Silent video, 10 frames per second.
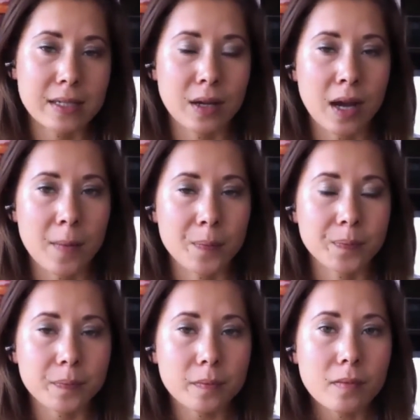
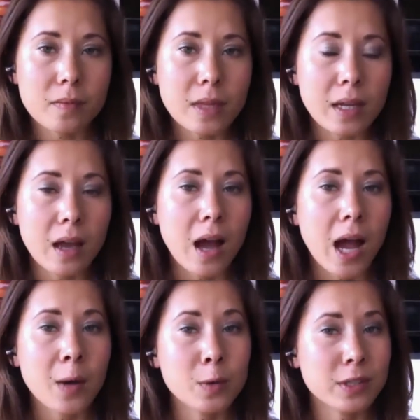
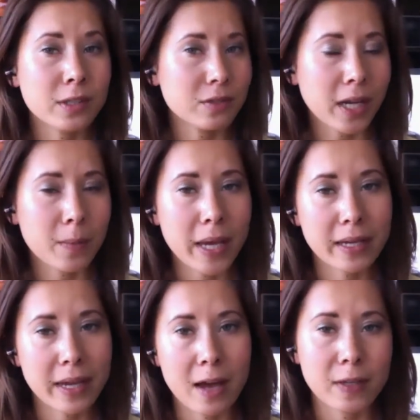I wouldn't recommend
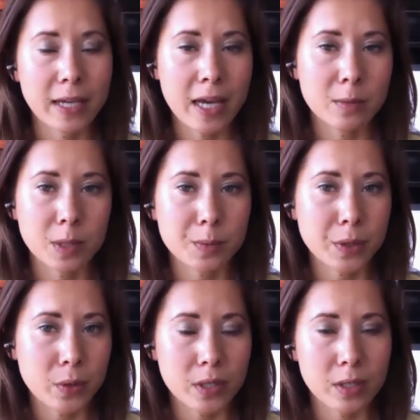having animal
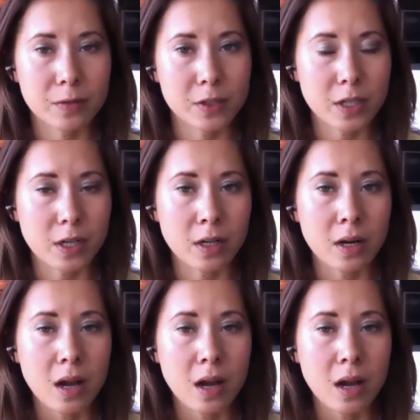protein for dinner.